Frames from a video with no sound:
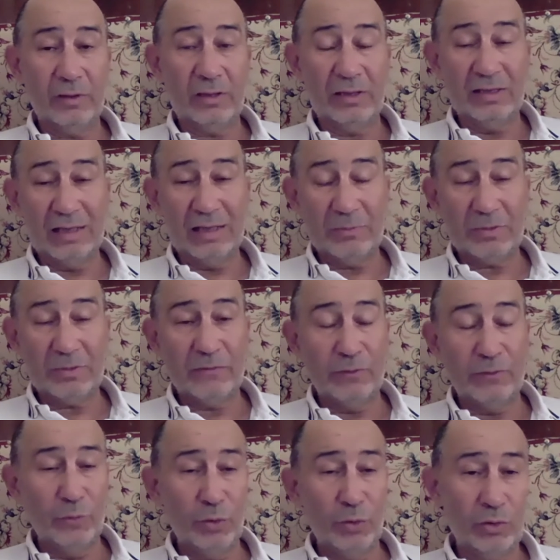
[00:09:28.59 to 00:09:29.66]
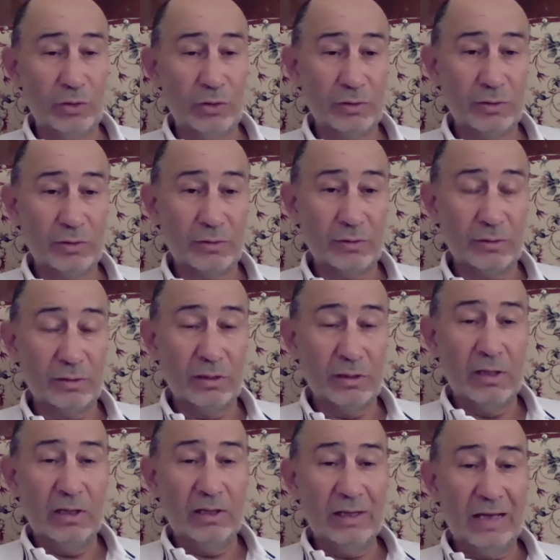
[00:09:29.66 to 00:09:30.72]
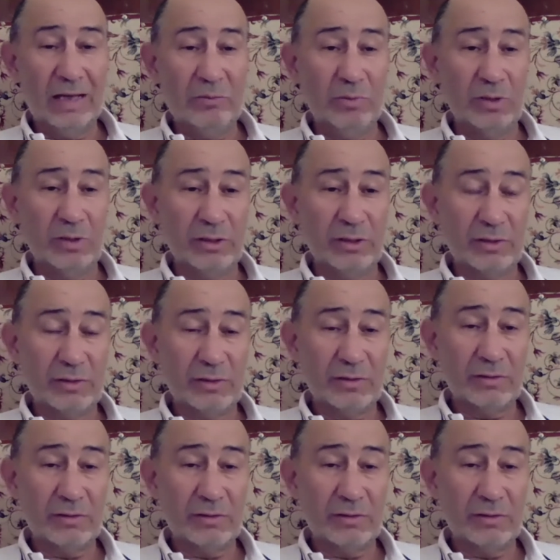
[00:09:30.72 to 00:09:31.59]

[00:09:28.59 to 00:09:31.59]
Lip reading: clubs for workers, libraries,